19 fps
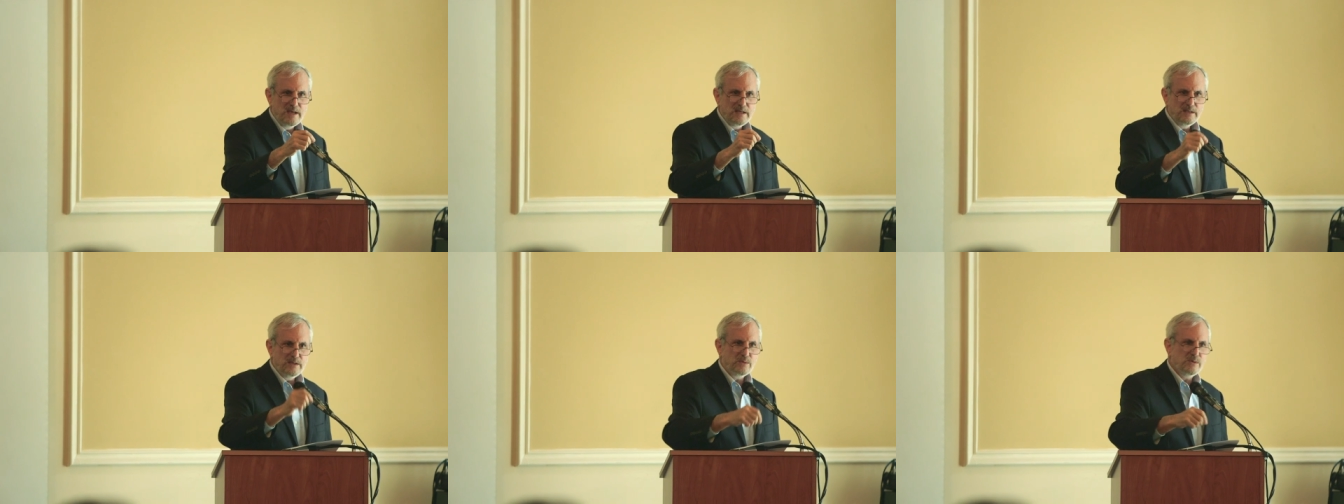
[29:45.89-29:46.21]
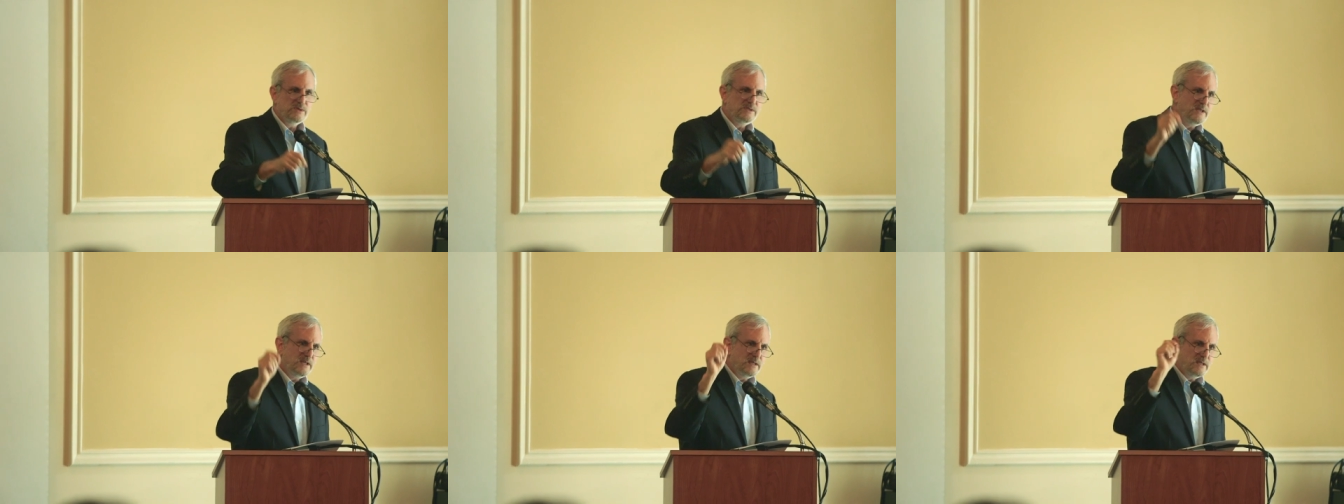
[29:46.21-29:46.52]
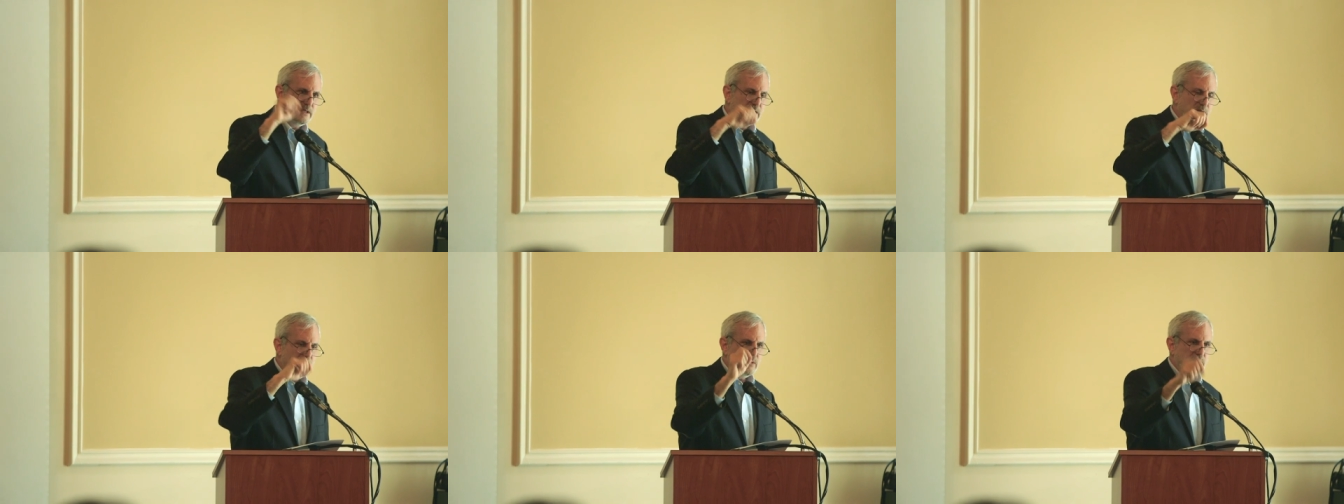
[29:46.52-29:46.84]
In other words, they
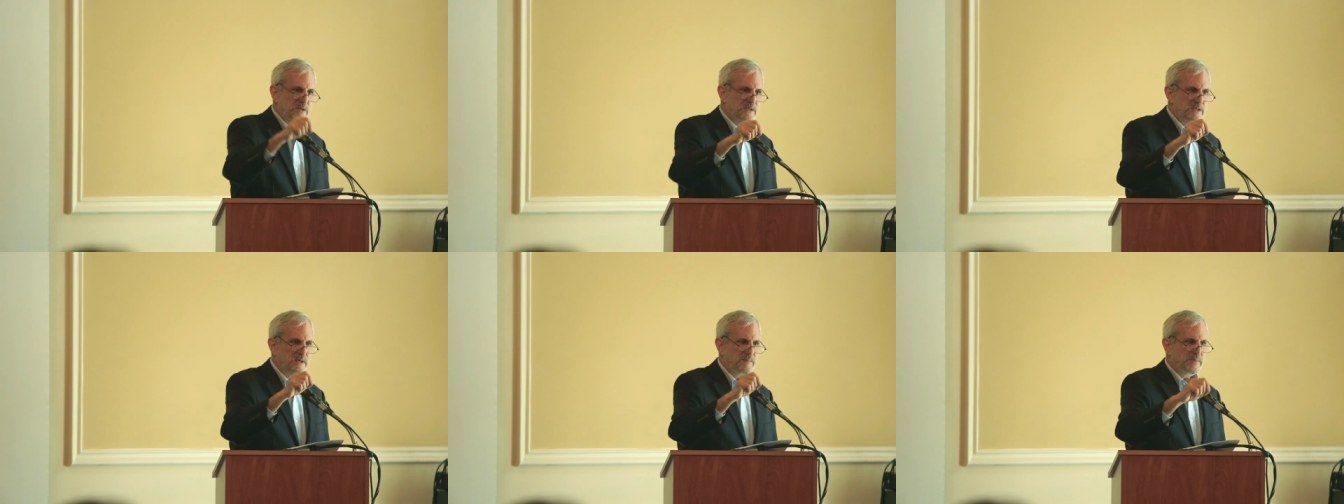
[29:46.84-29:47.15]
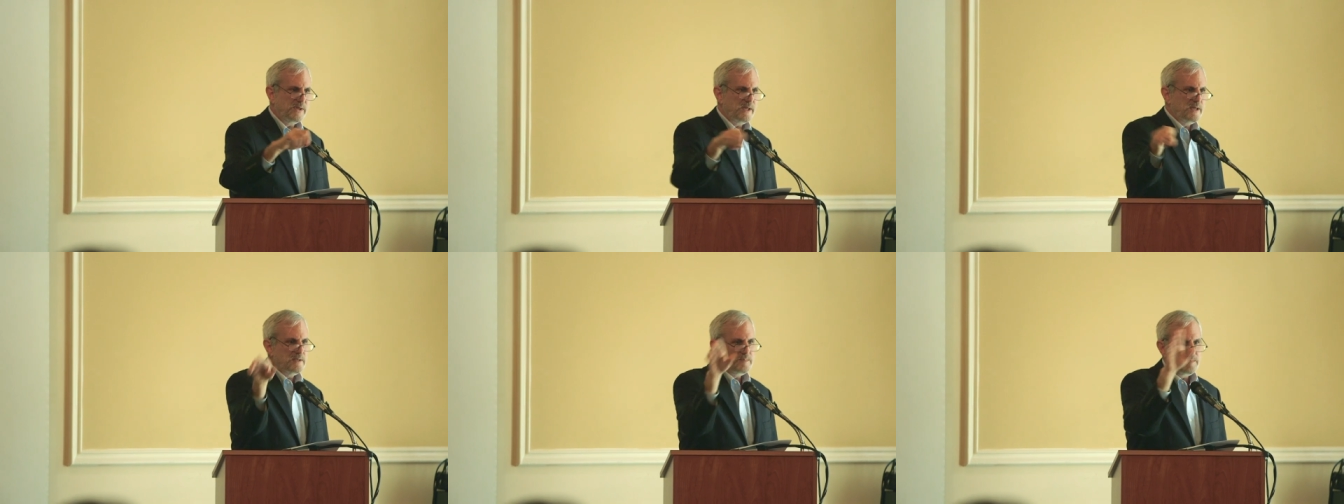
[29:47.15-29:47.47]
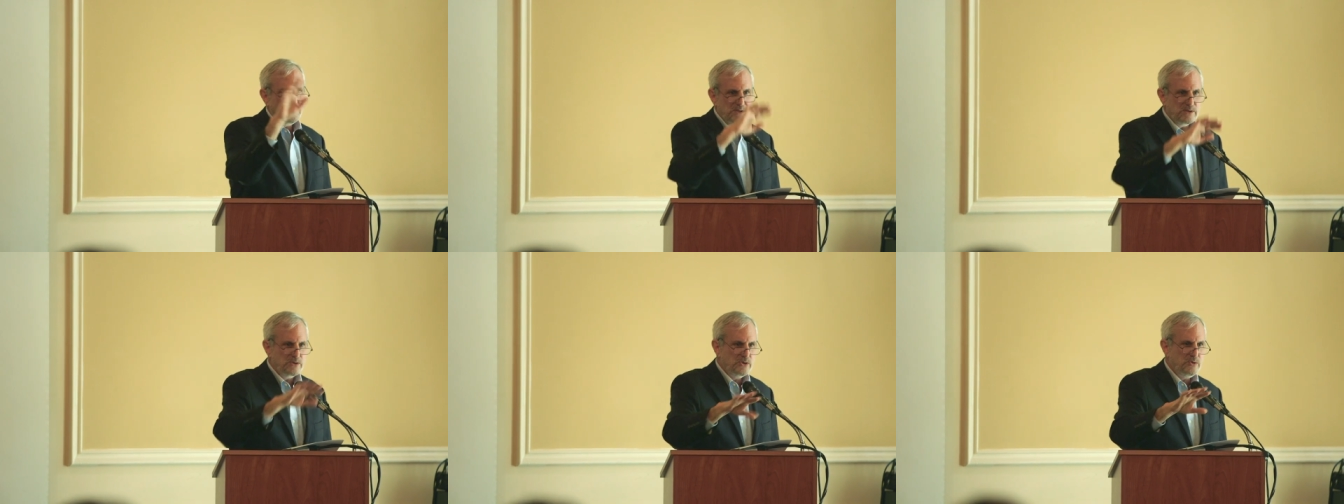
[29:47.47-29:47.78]
can go to some place,
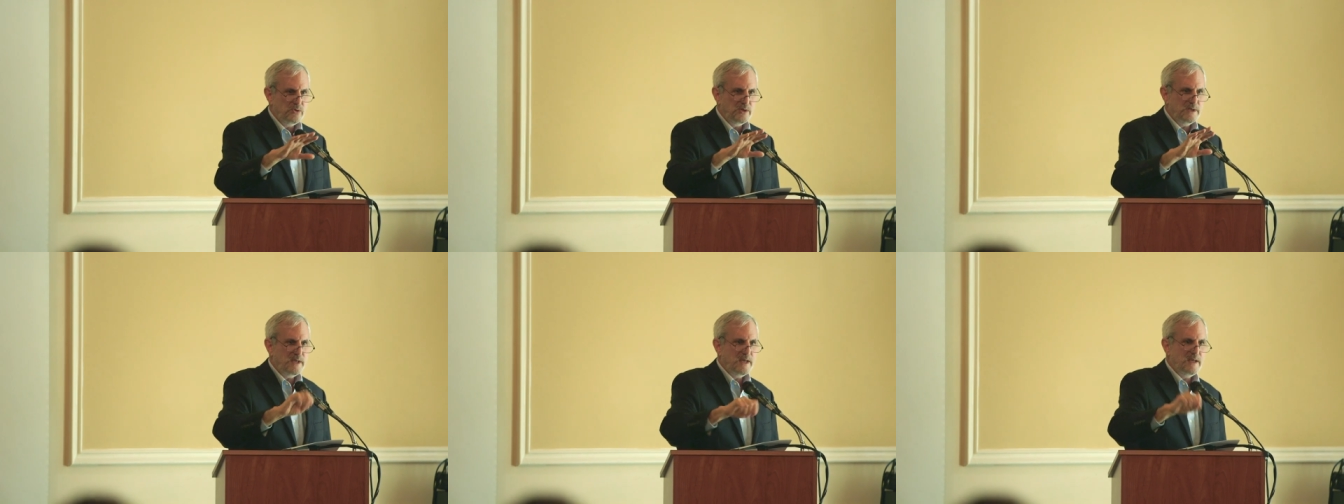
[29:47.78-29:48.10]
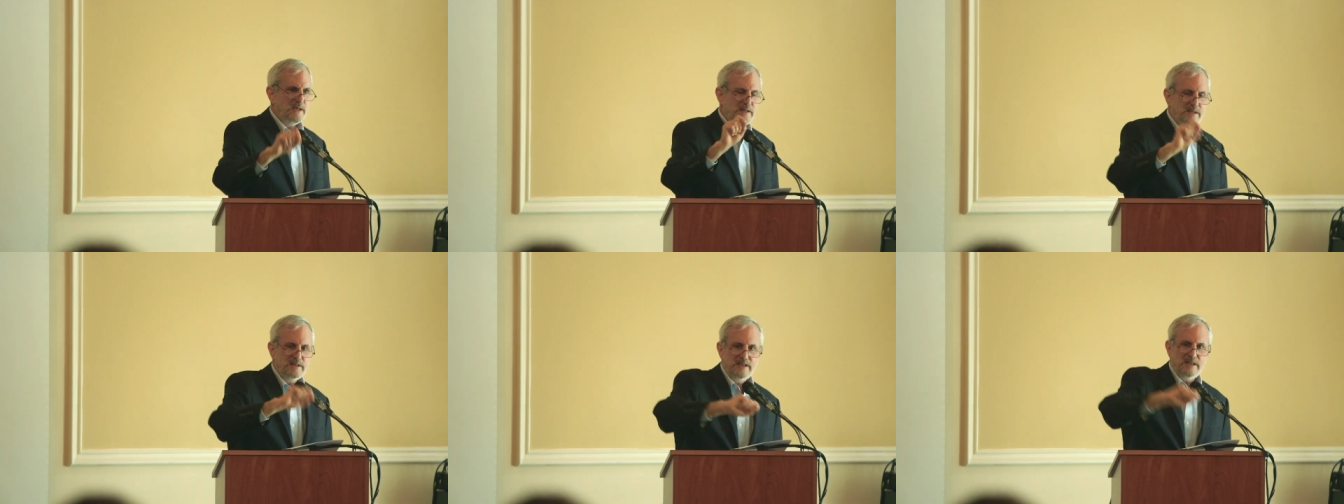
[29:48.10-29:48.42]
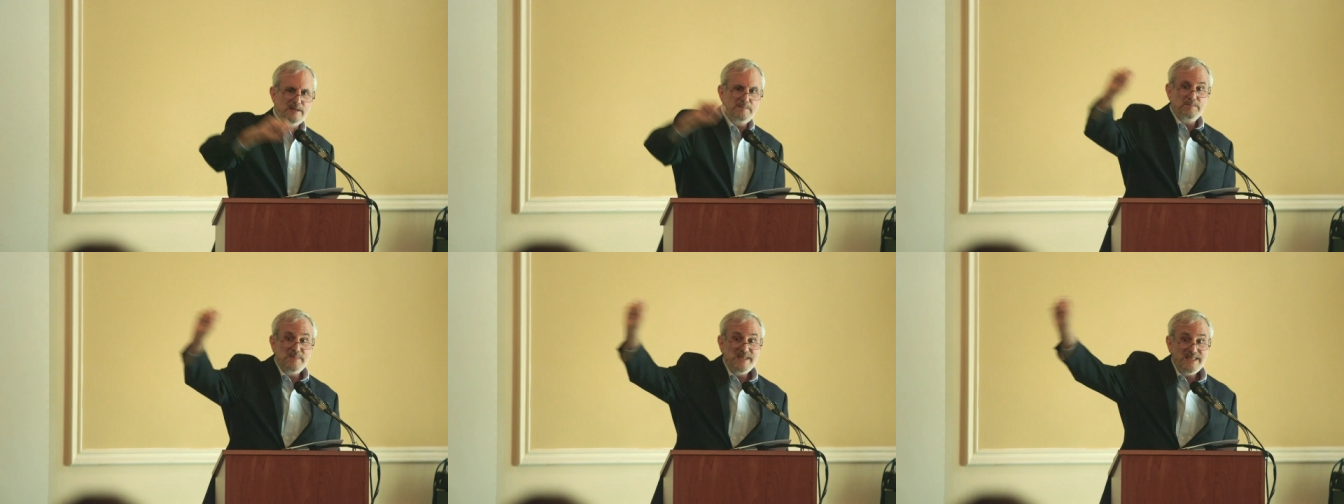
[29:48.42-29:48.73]
be adjudicated, and
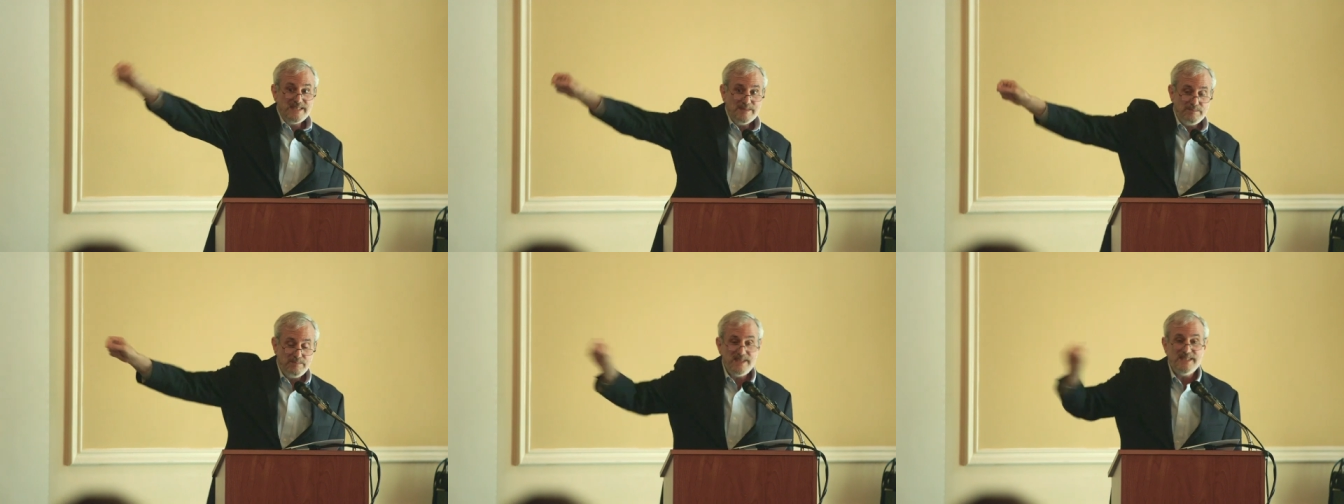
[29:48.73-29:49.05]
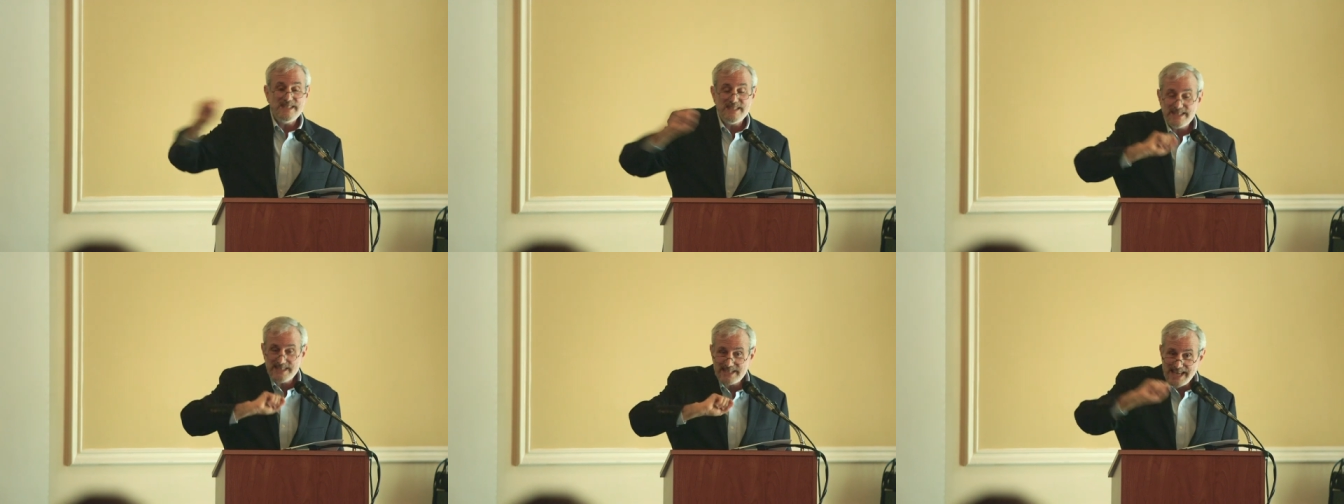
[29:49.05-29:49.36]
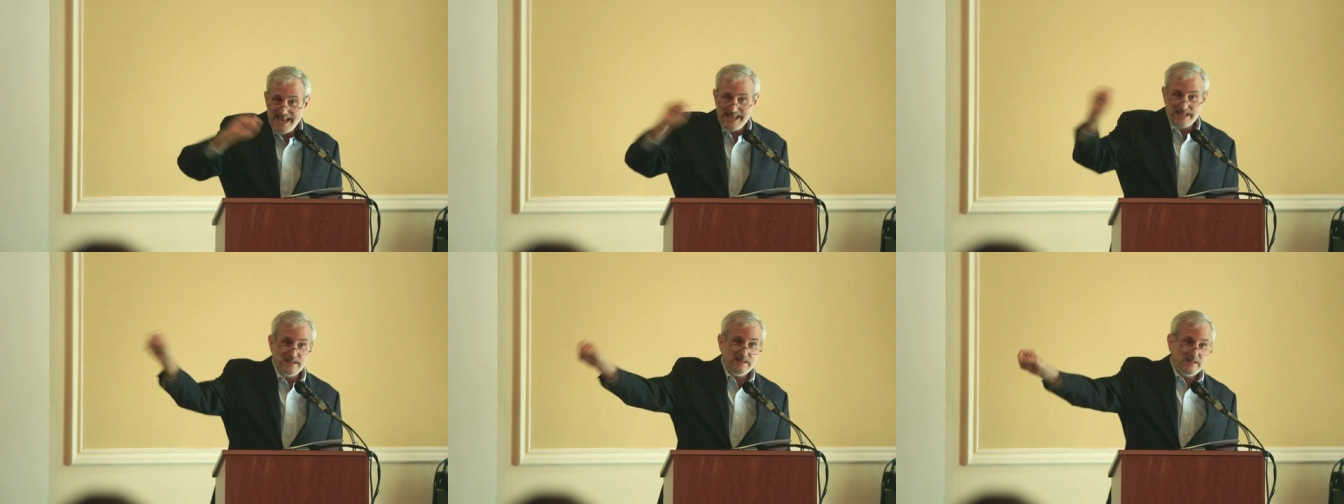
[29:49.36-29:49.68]
then be, be
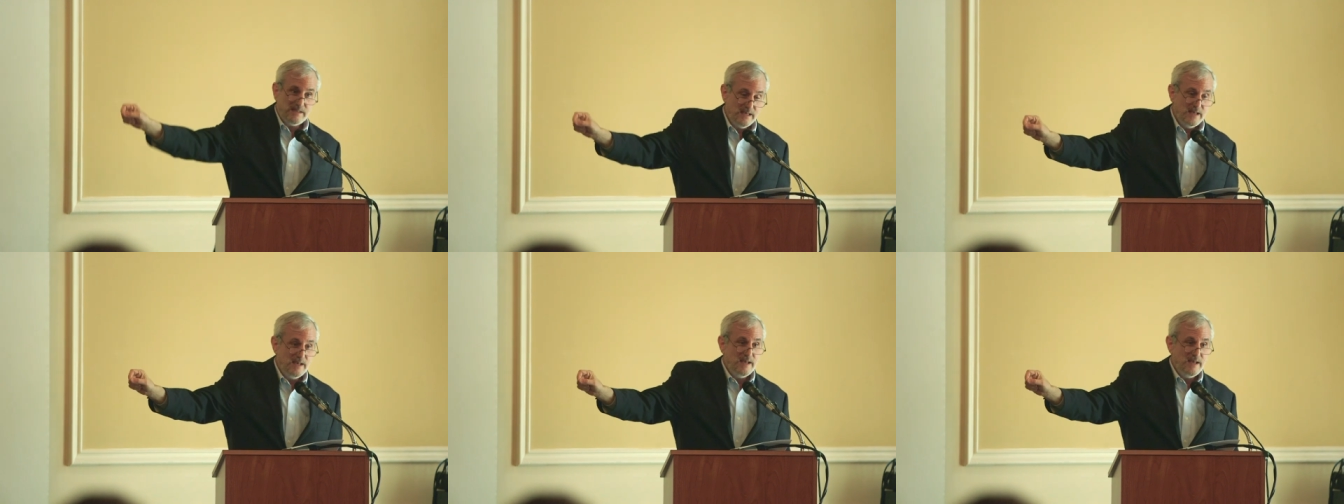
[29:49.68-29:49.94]
sent